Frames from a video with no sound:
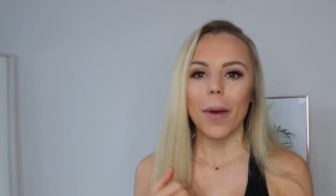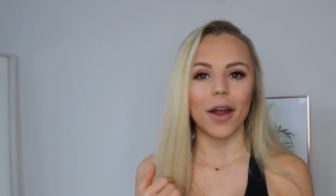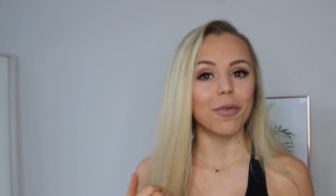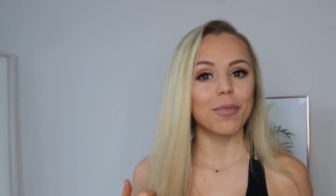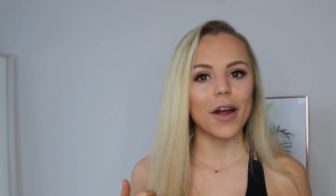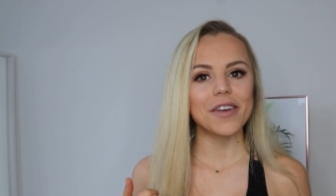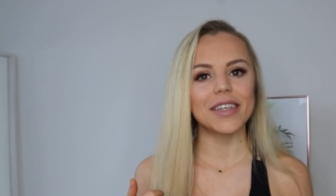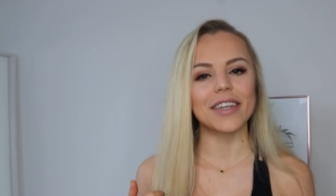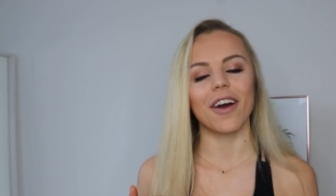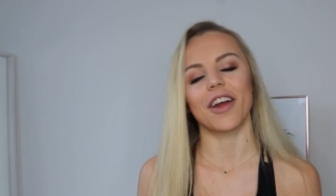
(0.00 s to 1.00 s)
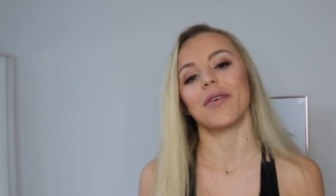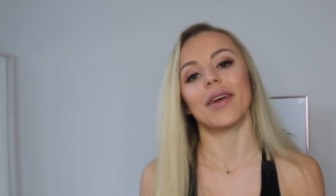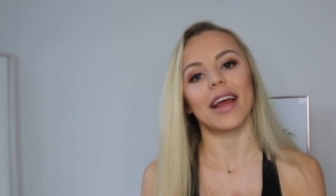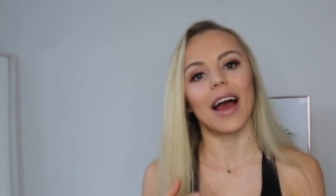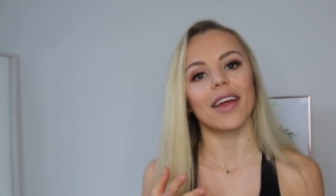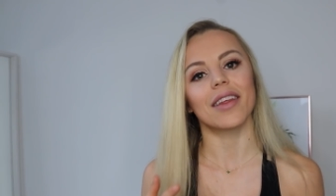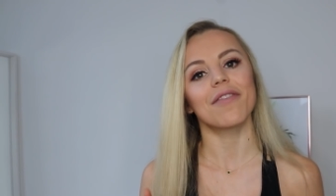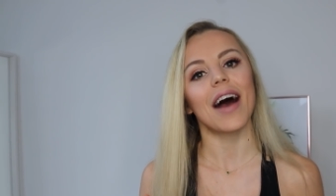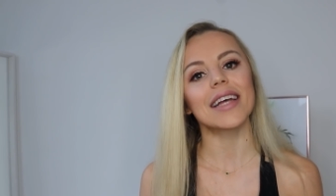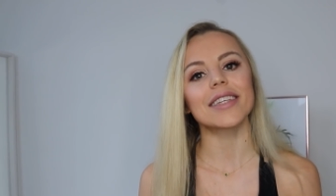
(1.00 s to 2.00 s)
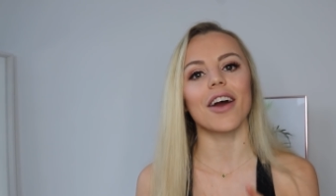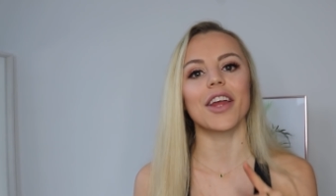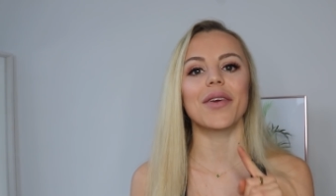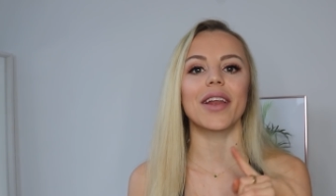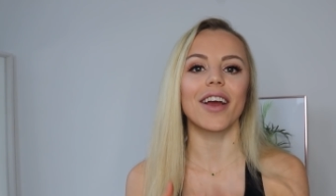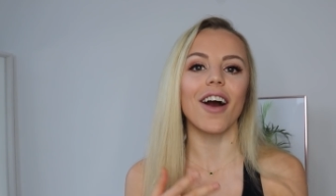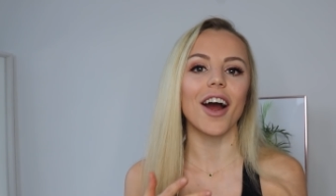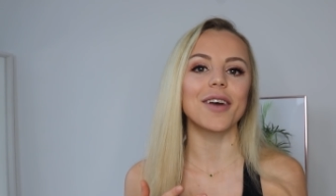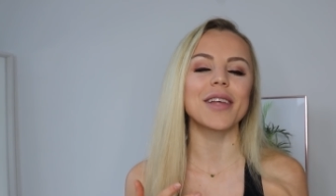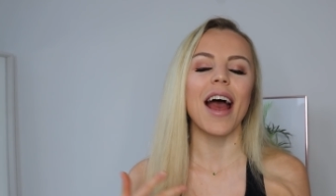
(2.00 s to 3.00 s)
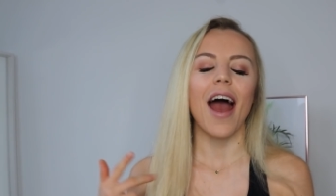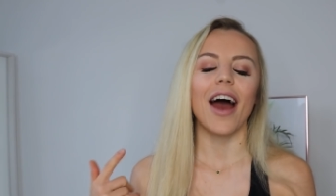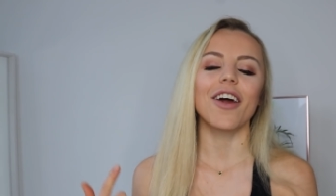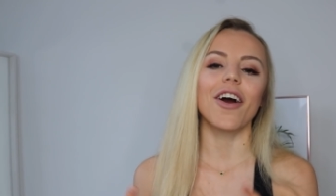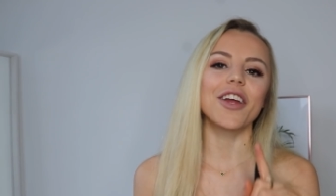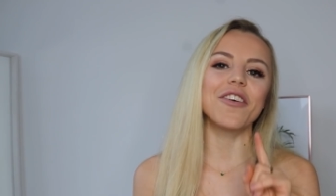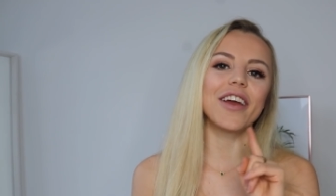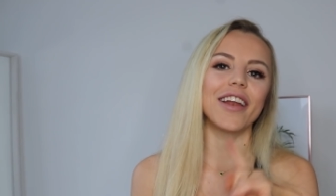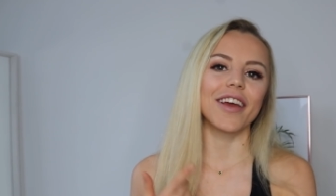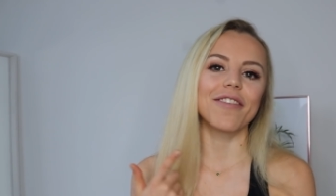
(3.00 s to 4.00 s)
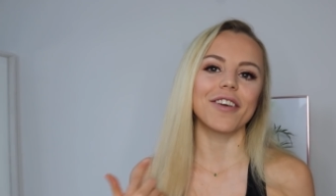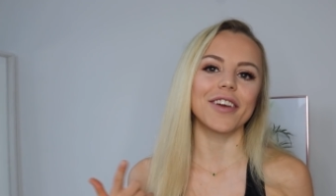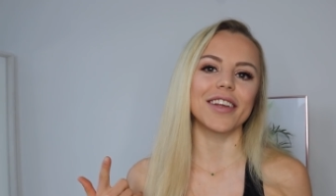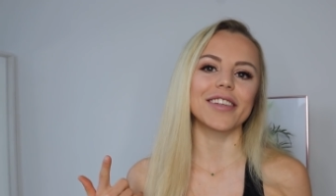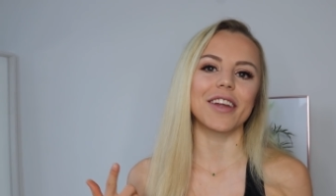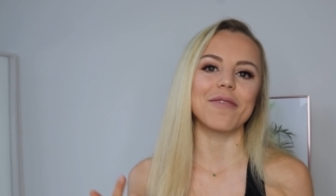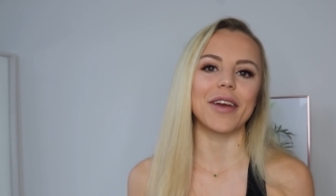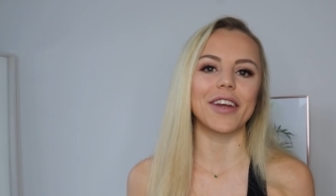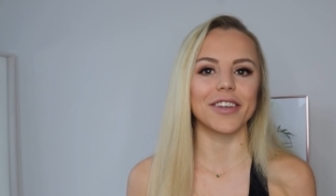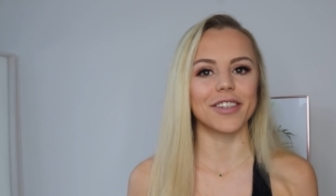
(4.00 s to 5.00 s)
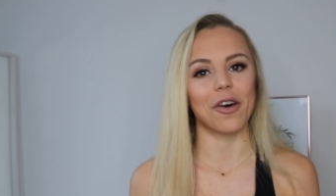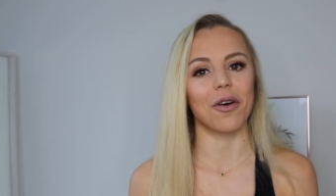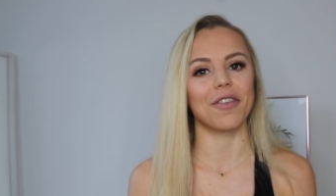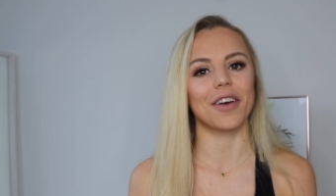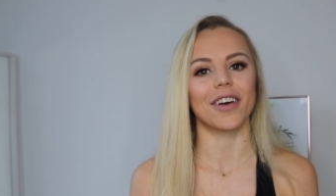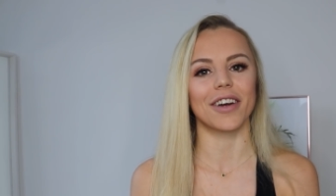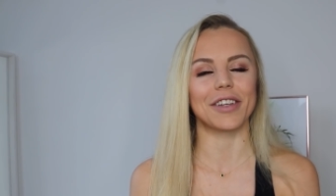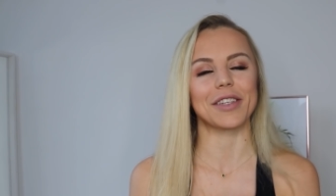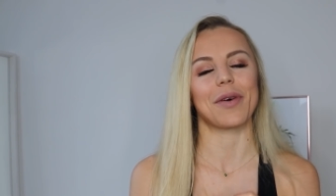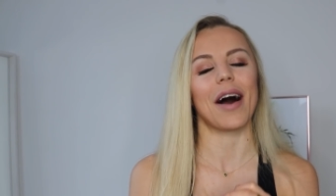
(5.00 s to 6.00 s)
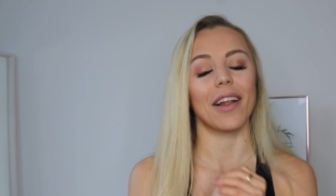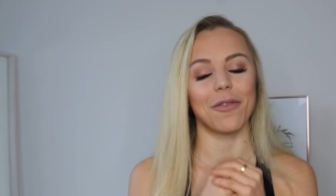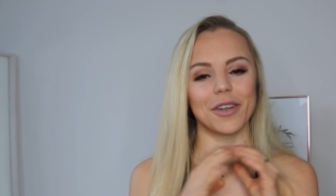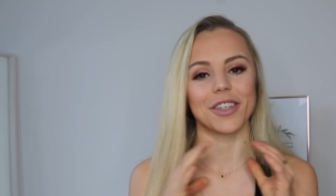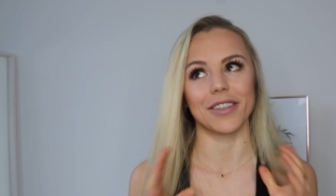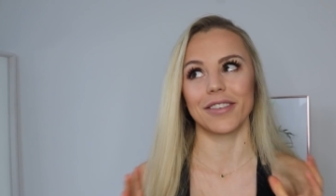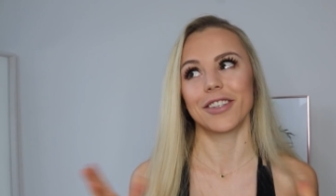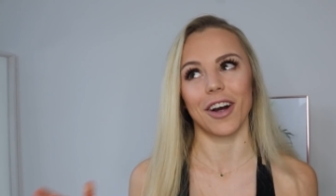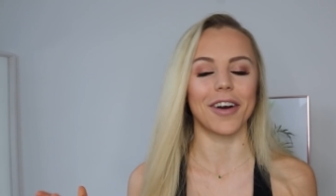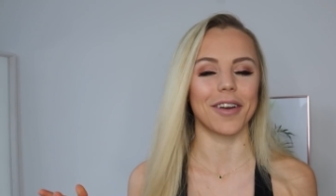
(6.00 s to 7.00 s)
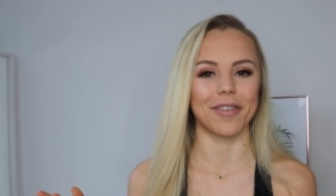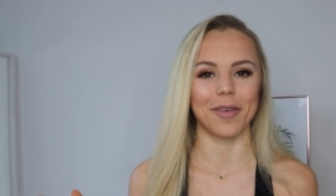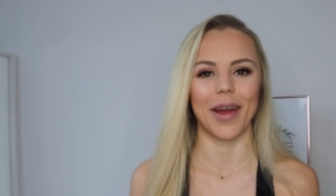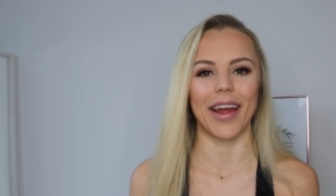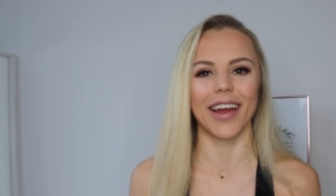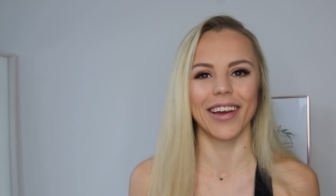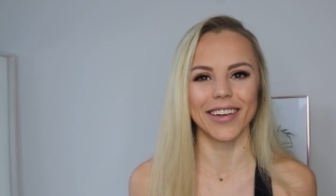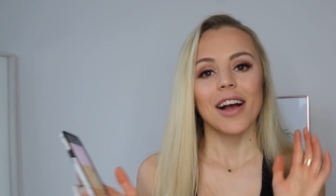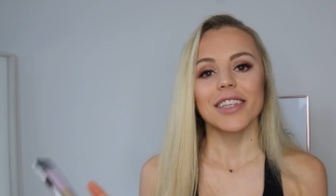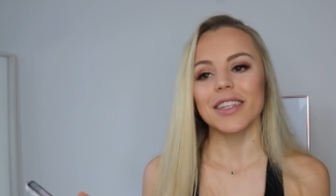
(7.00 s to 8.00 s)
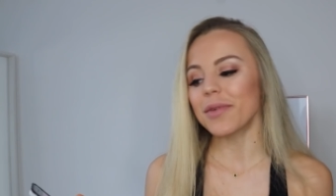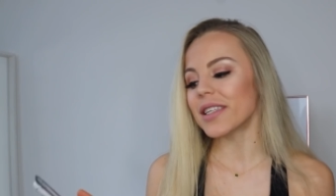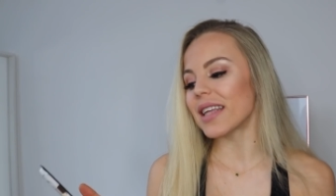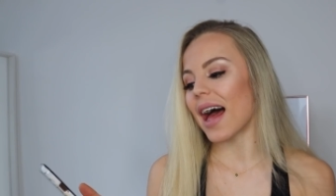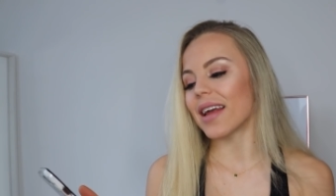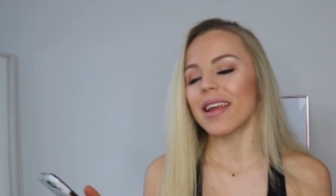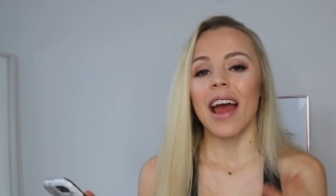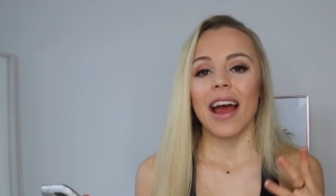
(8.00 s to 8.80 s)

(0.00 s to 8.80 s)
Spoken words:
enough protein, are you eating healthy fats, are you eating carbs, and are you eating food that's gonna make your soul feel good as well, which is chocolate for me. Someone said,